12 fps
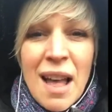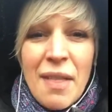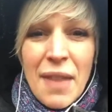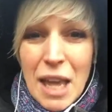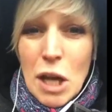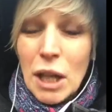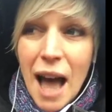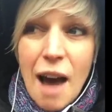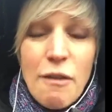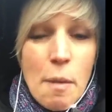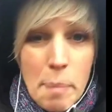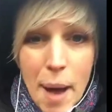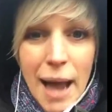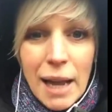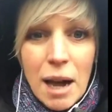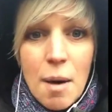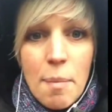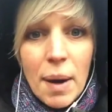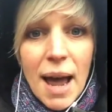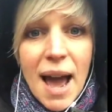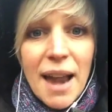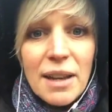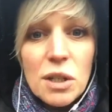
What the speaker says: that you'll have a backup plan.